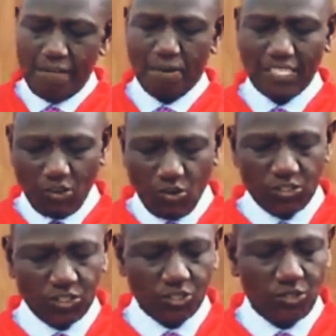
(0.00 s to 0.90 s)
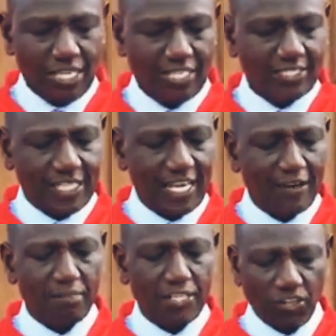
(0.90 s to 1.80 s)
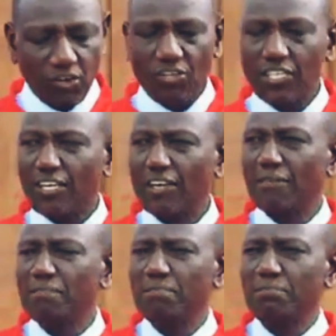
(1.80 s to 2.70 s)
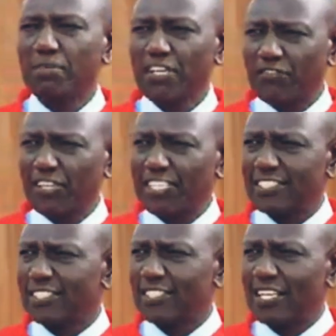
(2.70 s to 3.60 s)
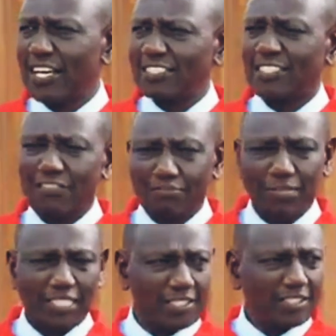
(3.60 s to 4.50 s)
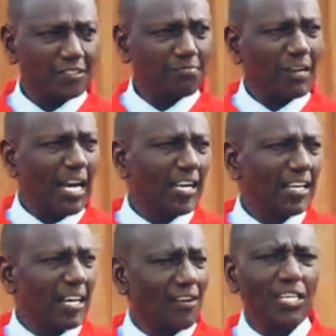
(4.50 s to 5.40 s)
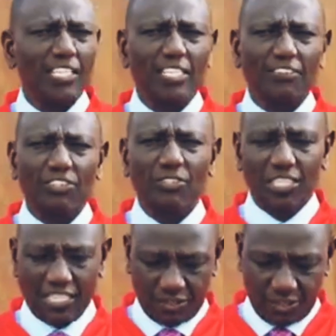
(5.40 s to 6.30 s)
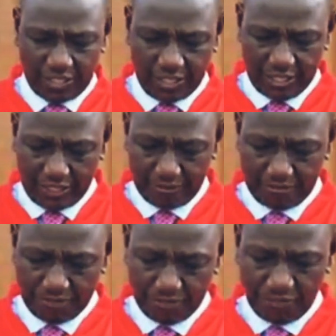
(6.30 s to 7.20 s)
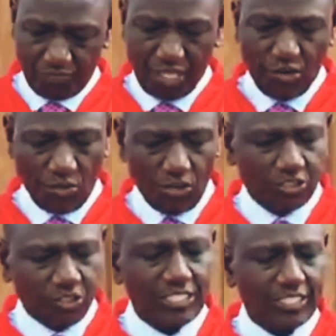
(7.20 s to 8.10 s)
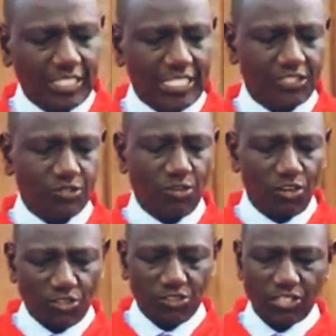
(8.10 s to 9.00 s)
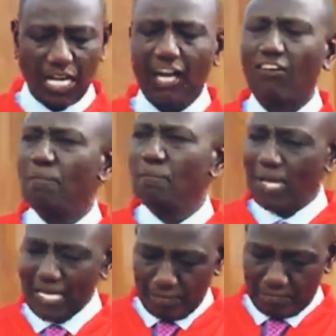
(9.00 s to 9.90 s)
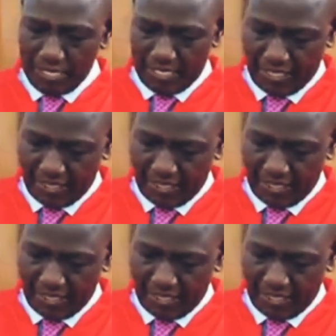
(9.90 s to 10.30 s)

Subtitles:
but also excel beyond previous achievements by our individual countries. We also intend to launch a compelling bid